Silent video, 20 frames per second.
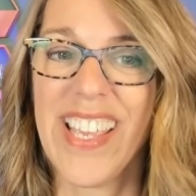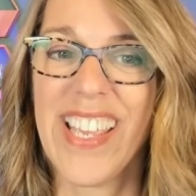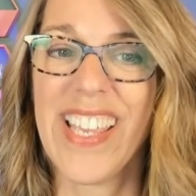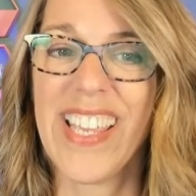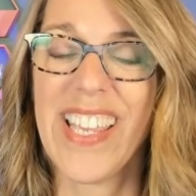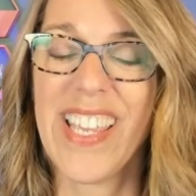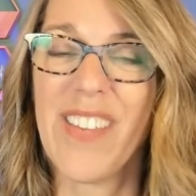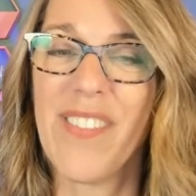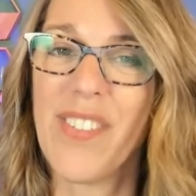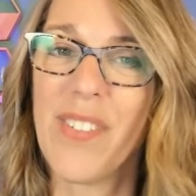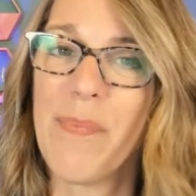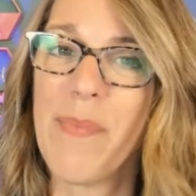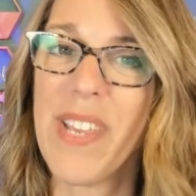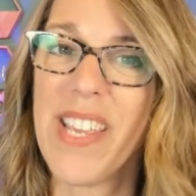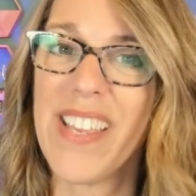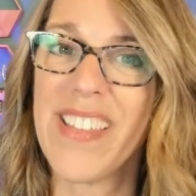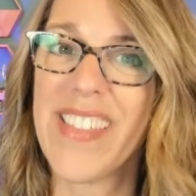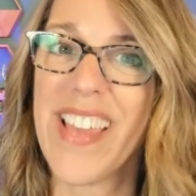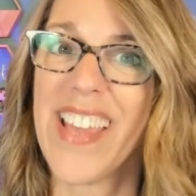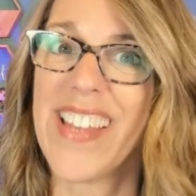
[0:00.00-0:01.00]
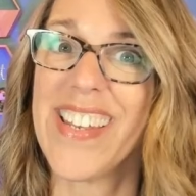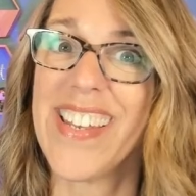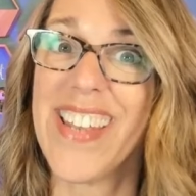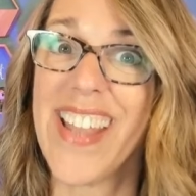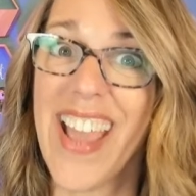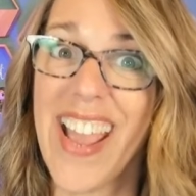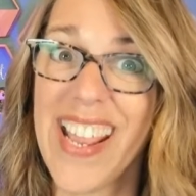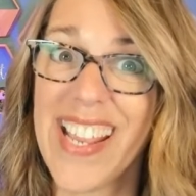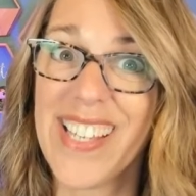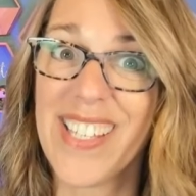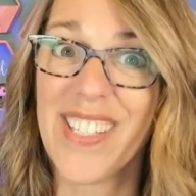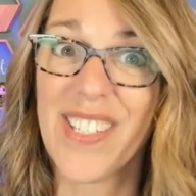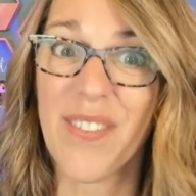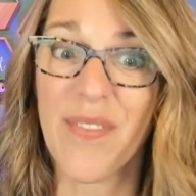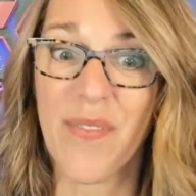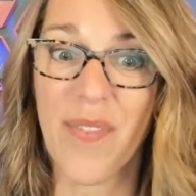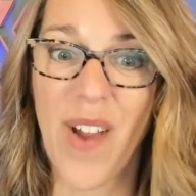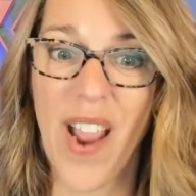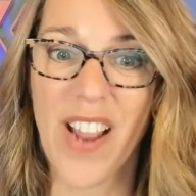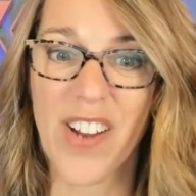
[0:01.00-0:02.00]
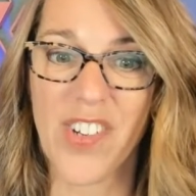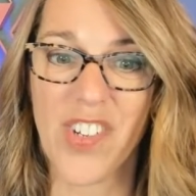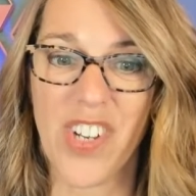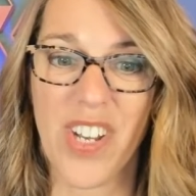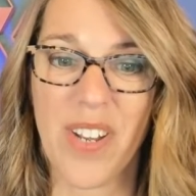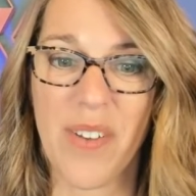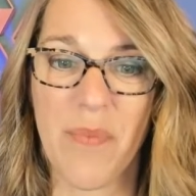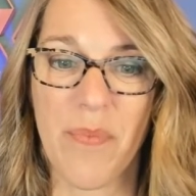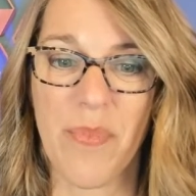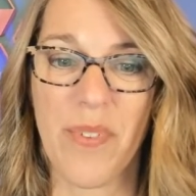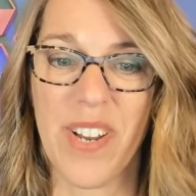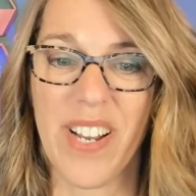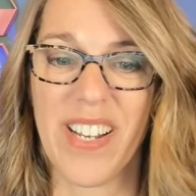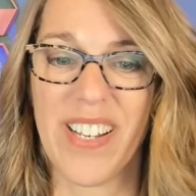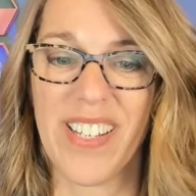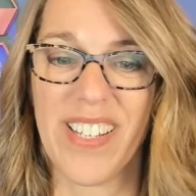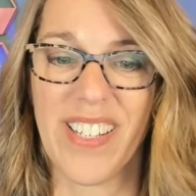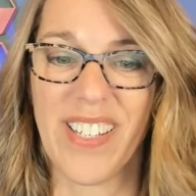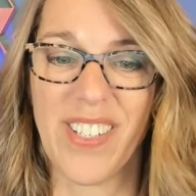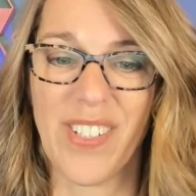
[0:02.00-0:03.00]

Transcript: it gives me that nice fraction print.